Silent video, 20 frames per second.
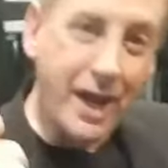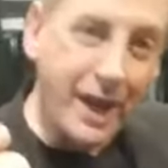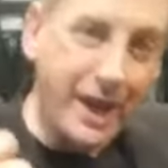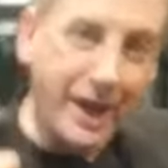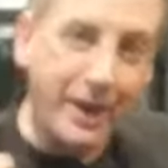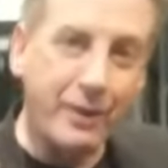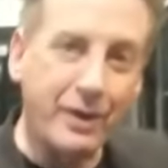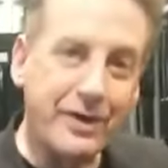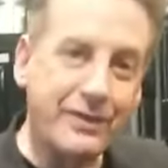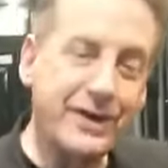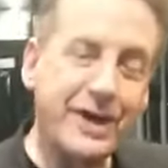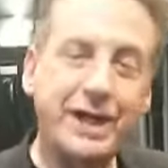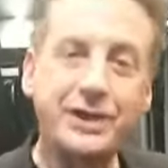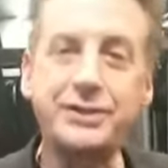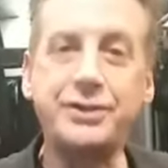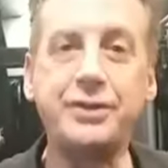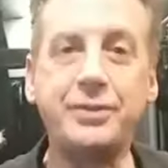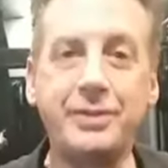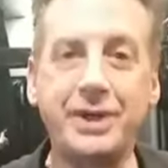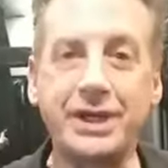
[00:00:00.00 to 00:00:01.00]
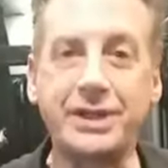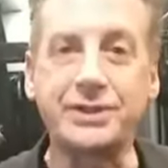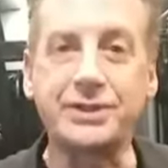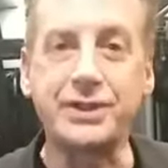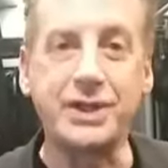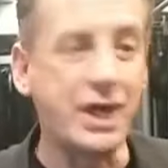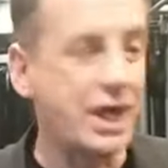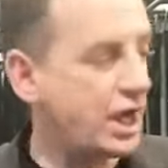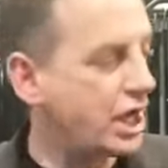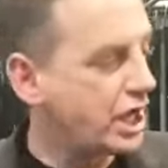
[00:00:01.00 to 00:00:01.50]
I've got two mics.
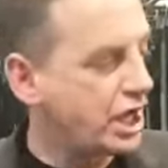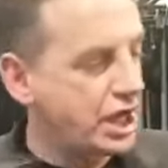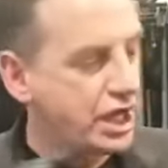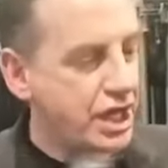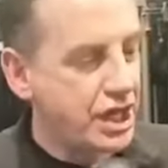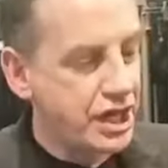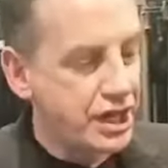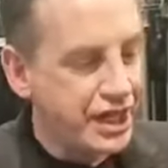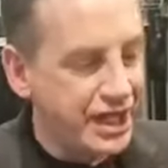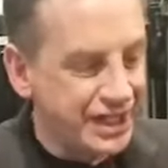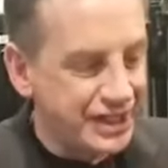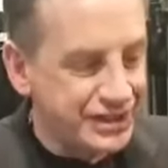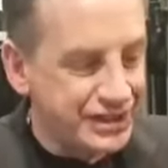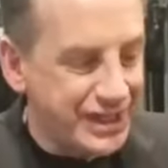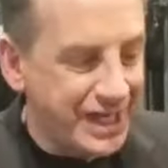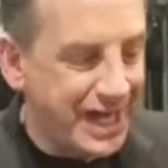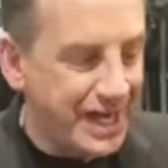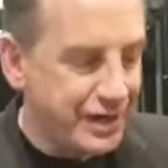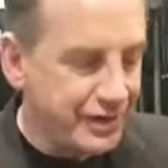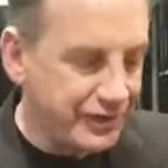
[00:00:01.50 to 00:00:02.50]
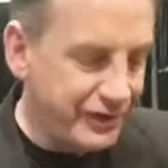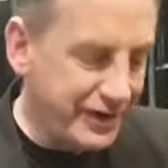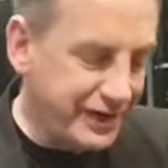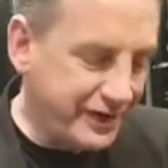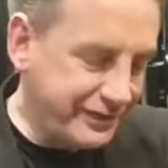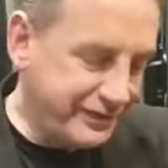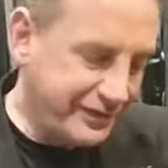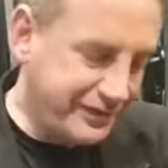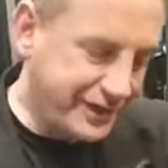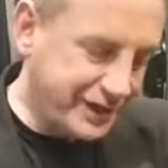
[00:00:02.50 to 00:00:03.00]
The entire thing
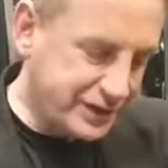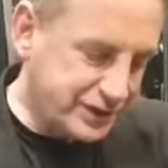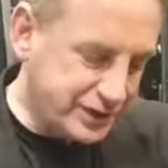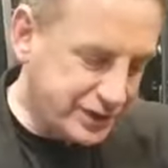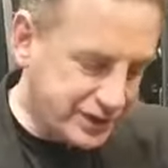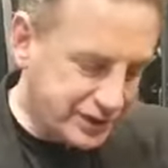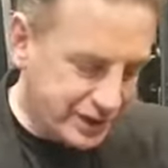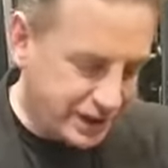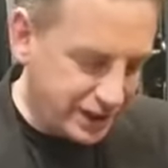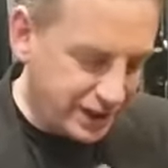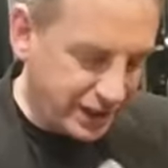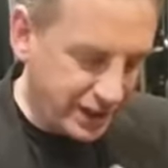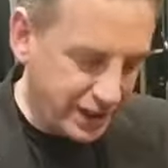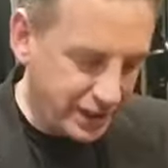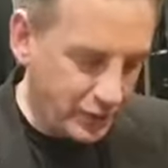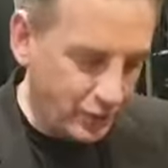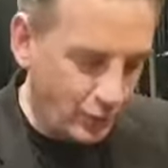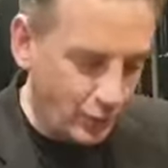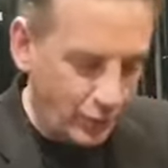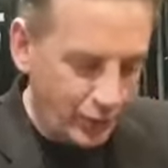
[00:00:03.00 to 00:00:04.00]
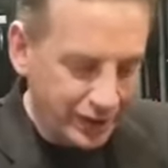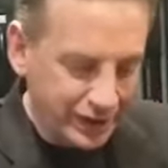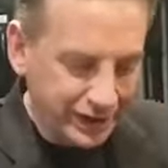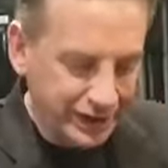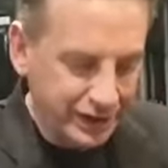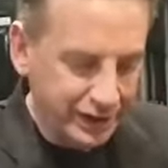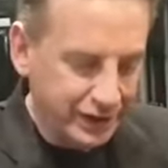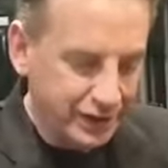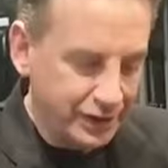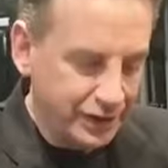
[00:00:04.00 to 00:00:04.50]
fits in one
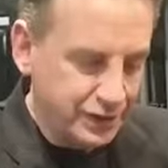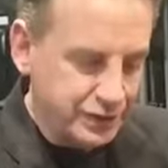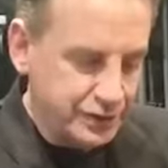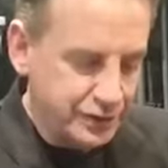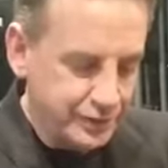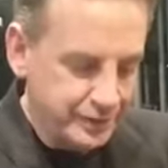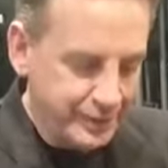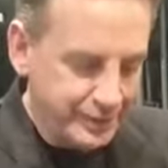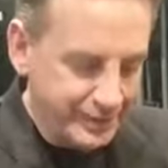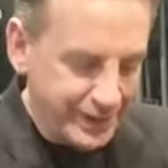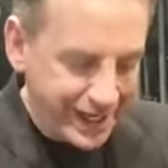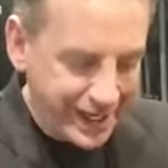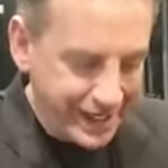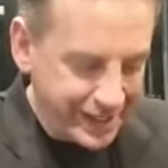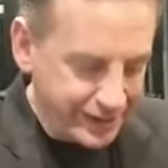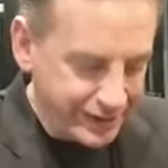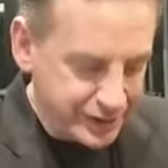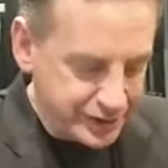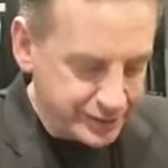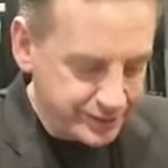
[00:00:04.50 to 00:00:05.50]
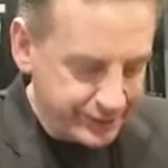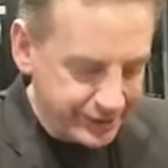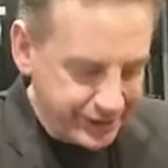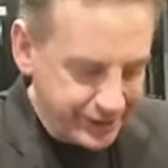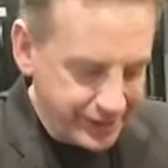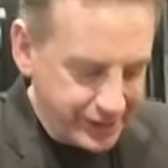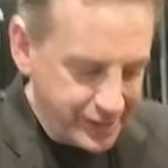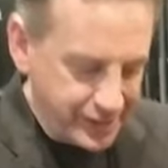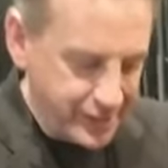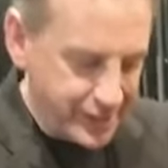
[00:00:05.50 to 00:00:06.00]
little Tumi bag this big
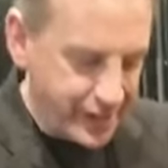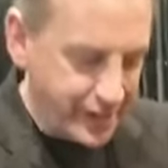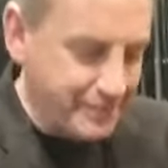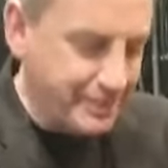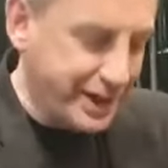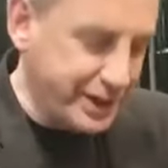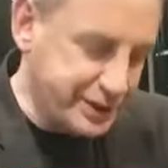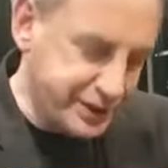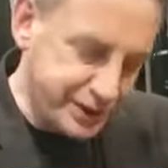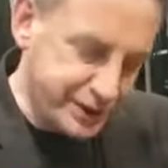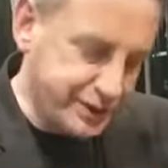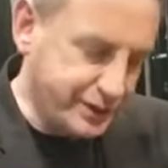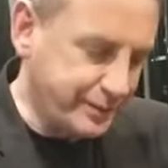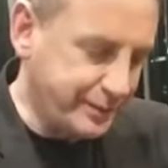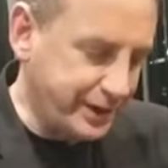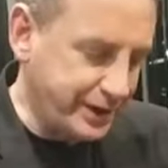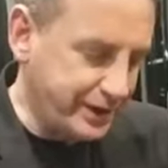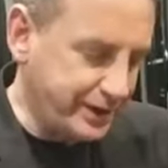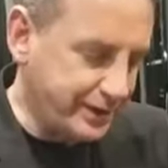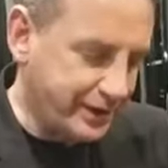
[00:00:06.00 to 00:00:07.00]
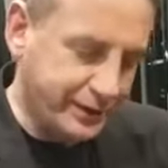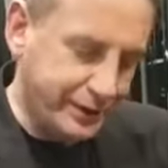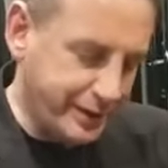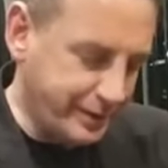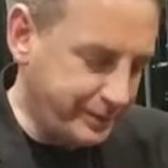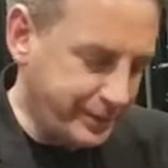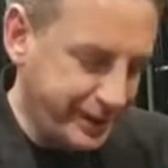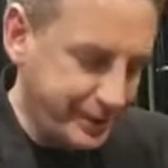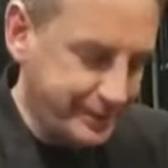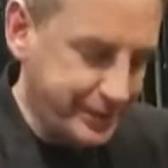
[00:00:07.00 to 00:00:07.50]
I mentioned Tumi here, I don't get paid
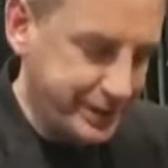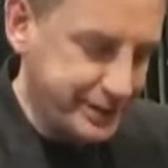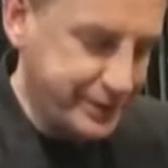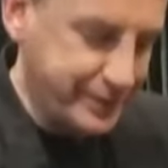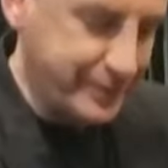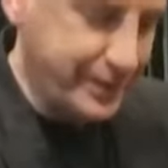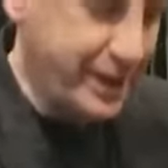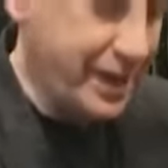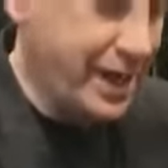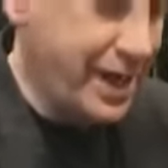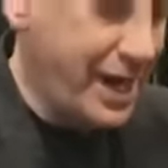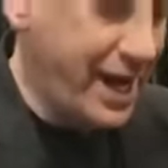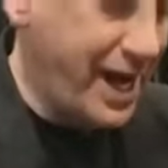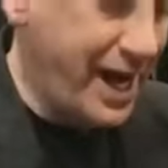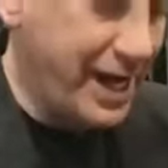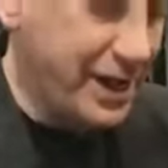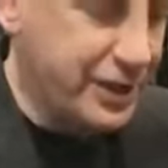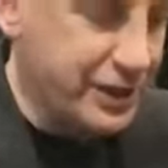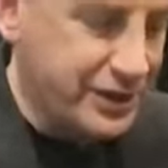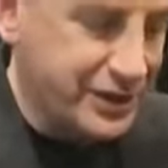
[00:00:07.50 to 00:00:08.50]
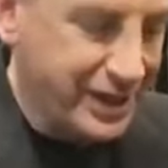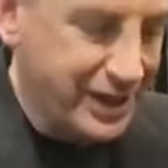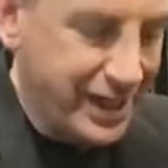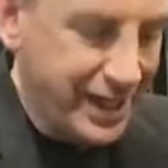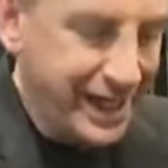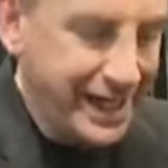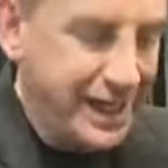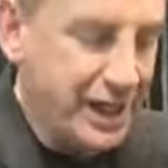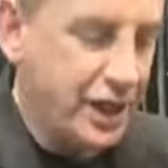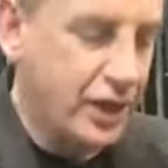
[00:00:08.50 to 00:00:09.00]
by Tumi. I just like
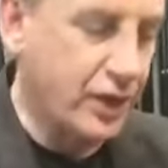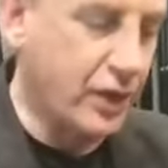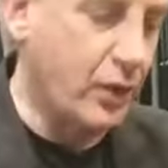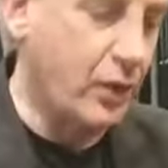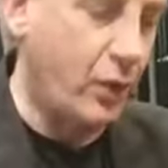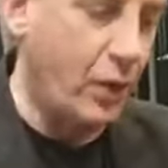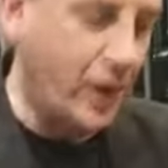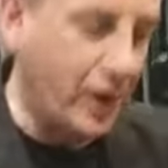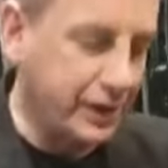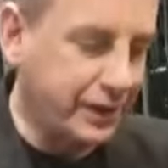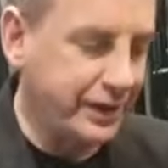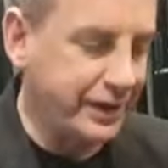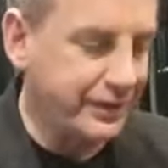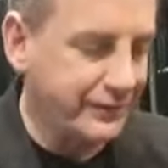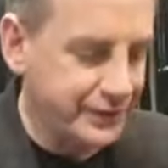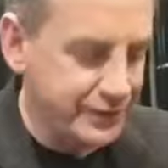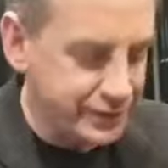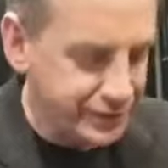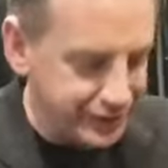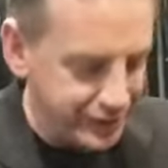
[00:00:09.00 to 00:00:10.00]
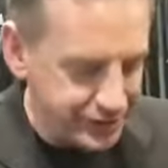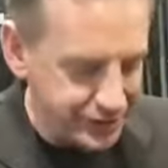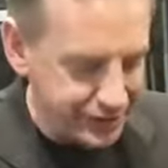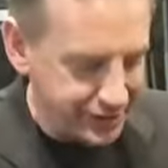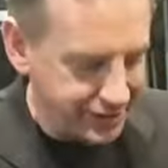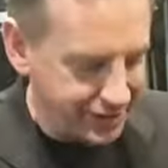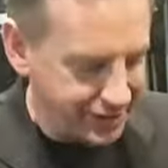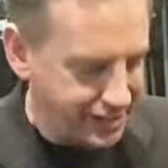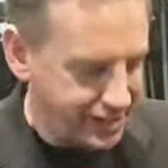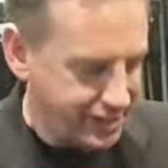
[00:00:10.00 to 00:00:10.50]
the quality of their stitching.
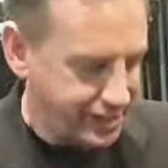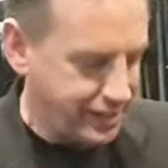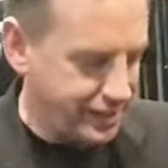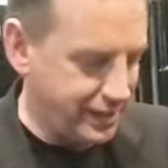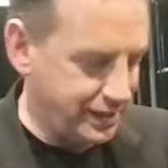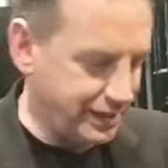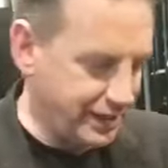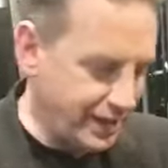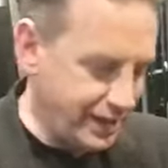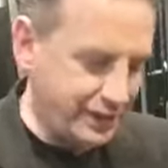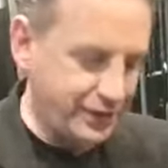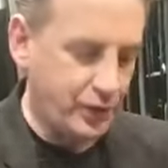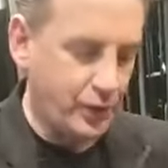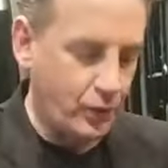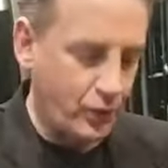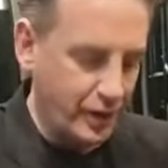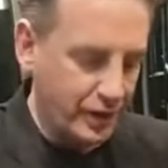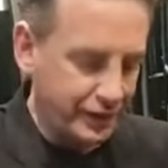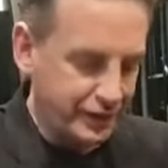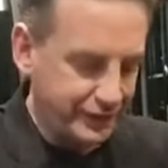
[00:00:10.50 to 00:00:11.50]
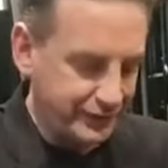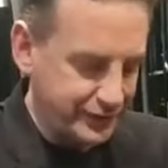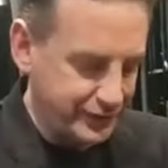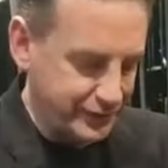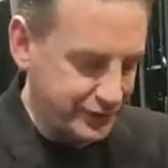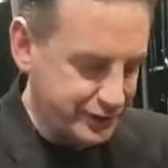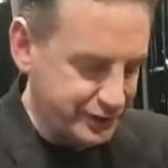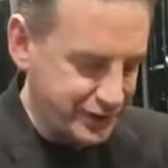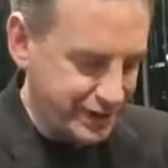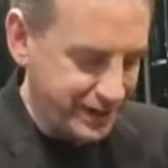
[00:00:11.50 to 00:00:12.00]
I like the quality of their
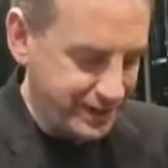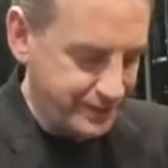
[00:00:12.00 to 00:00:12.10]
design.